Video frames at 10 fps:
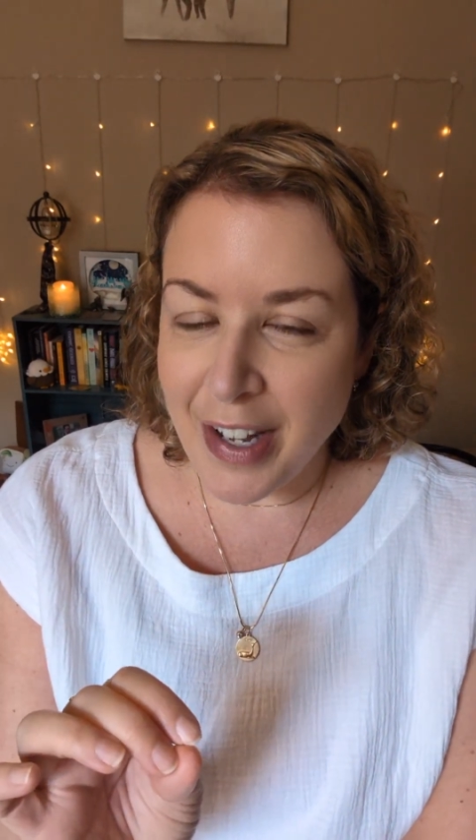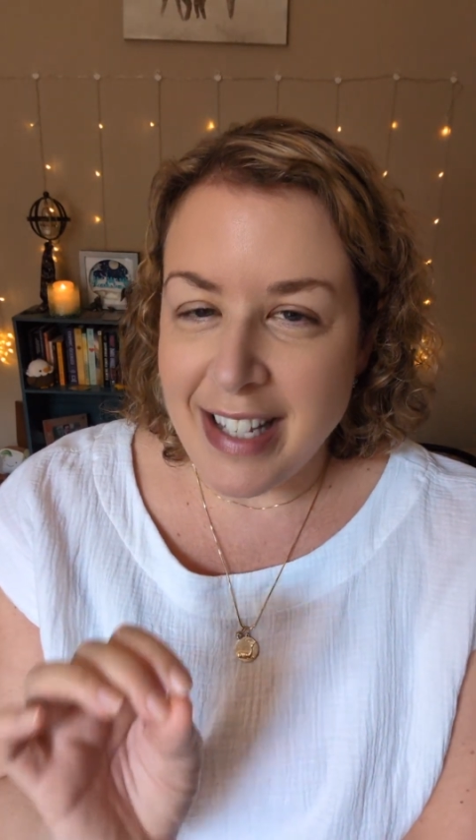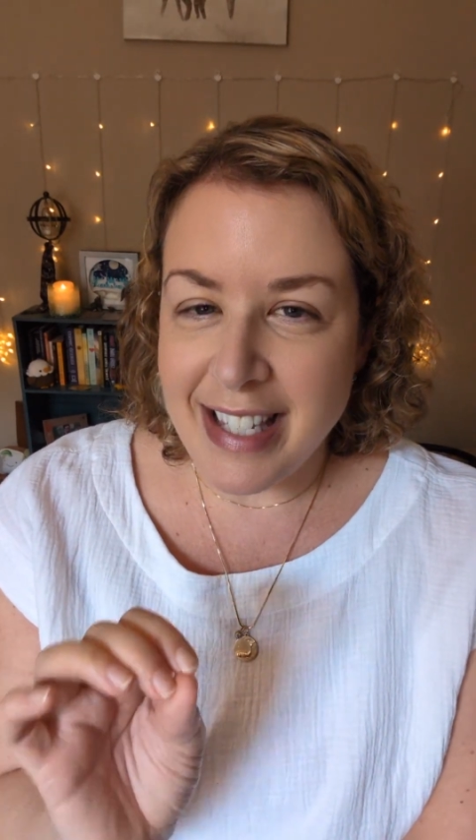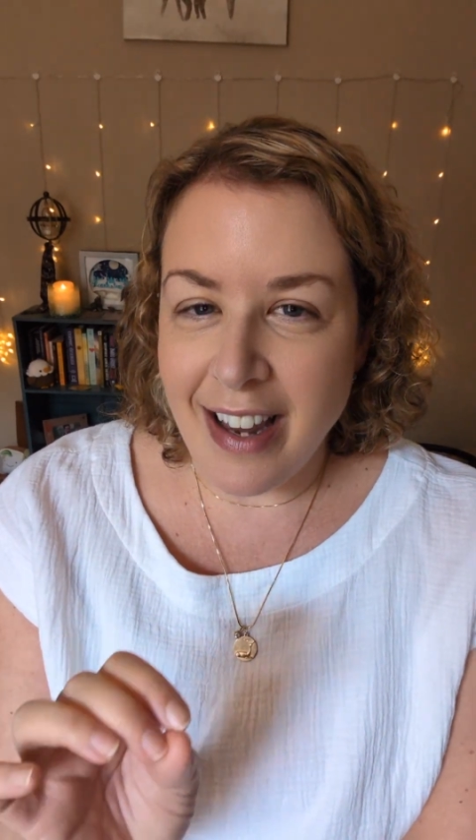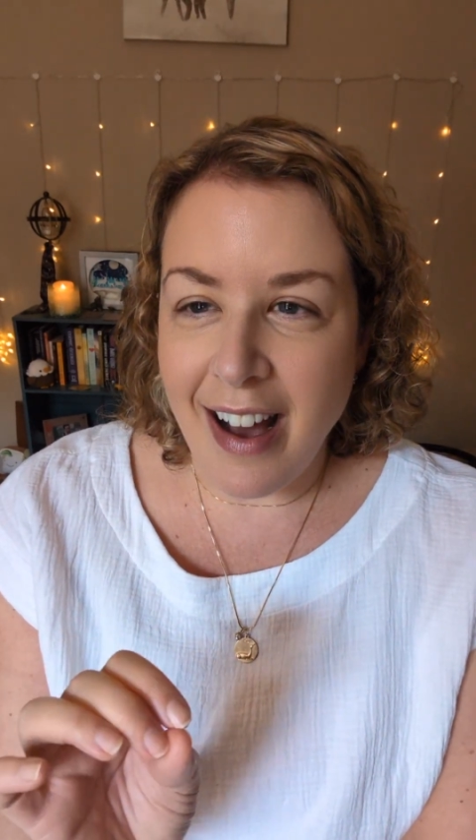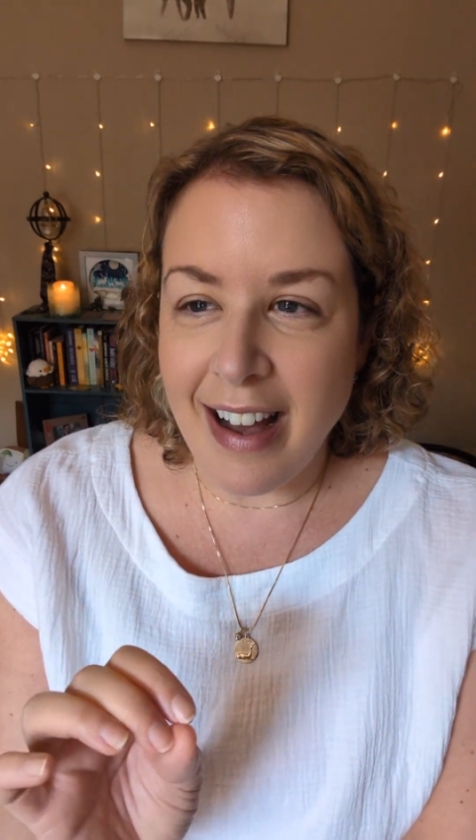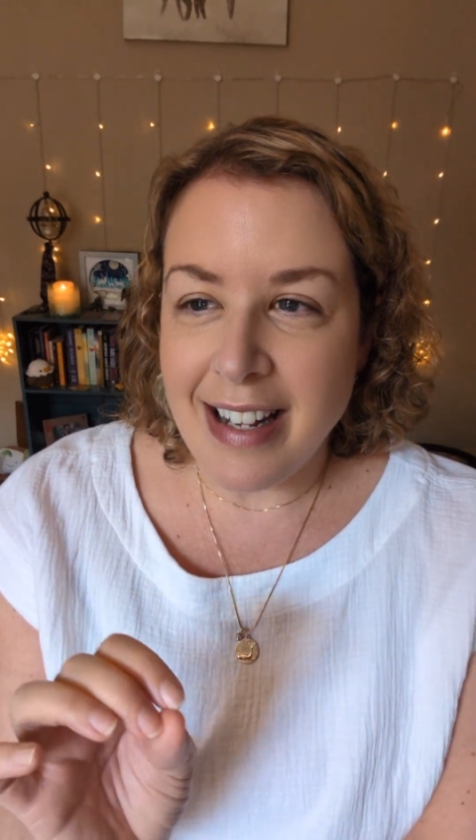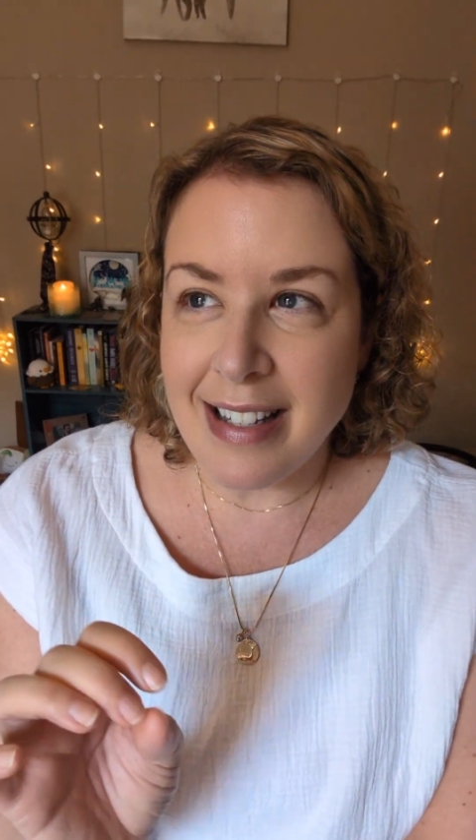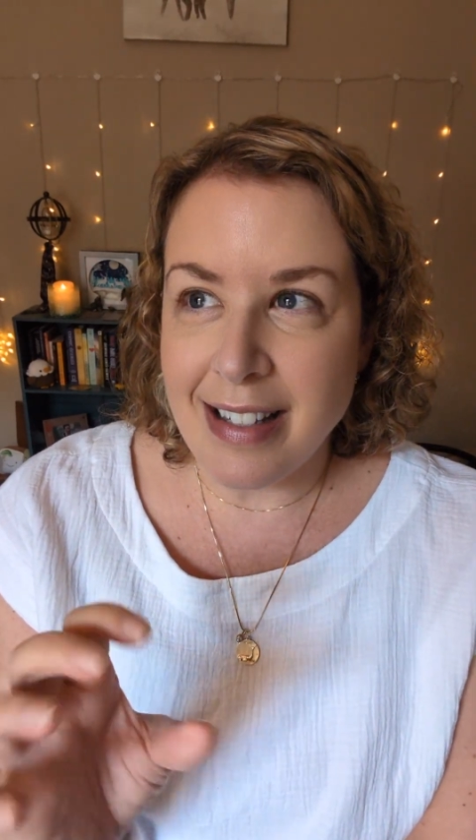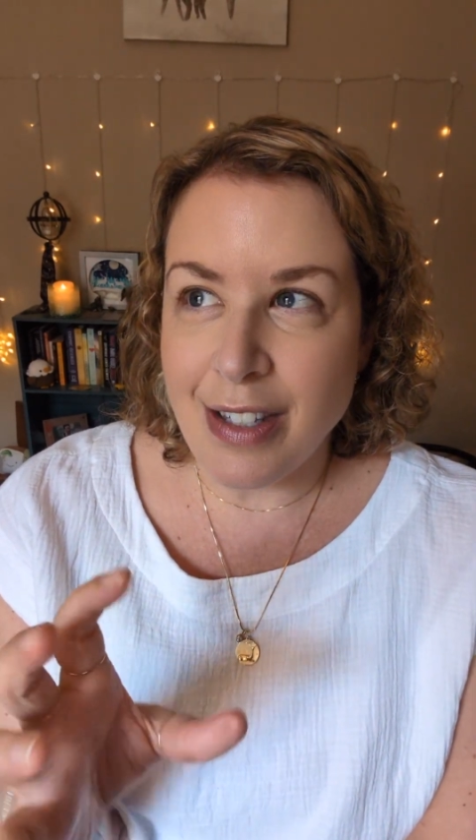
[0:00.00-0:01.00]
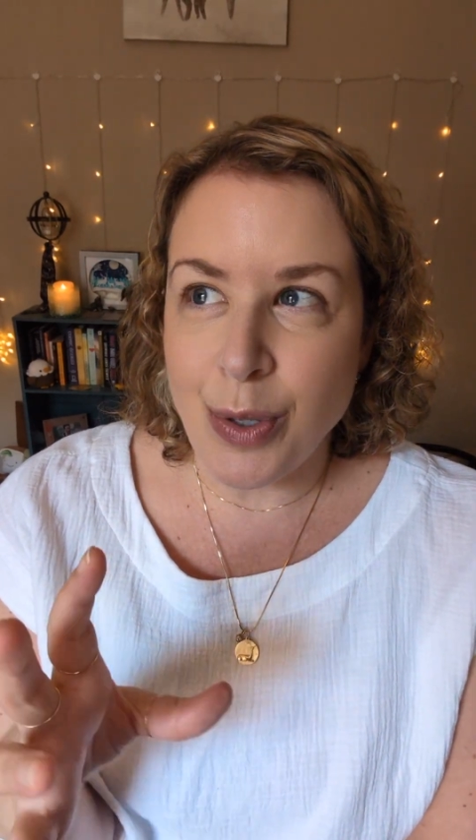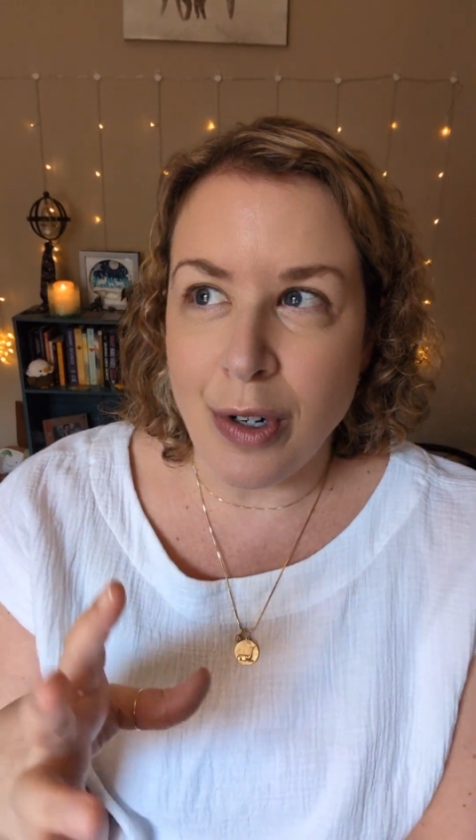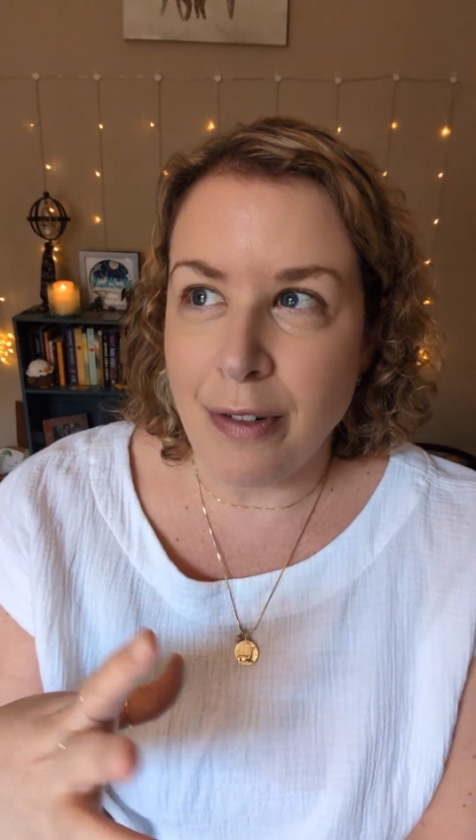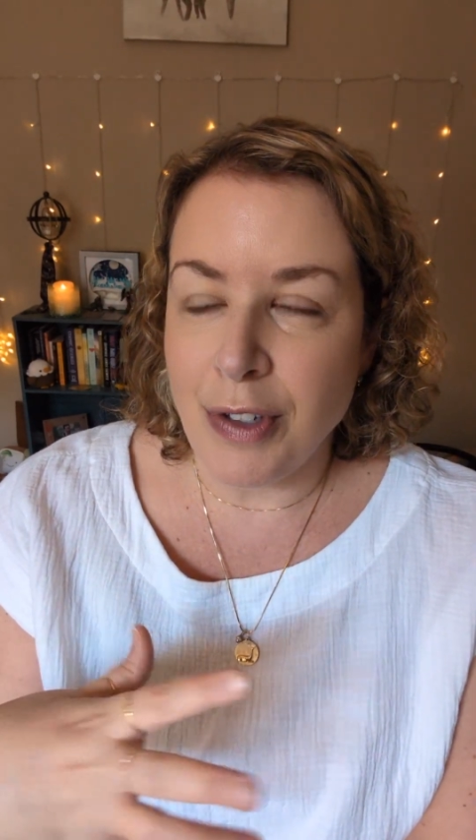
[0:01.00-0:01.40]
It's not sort of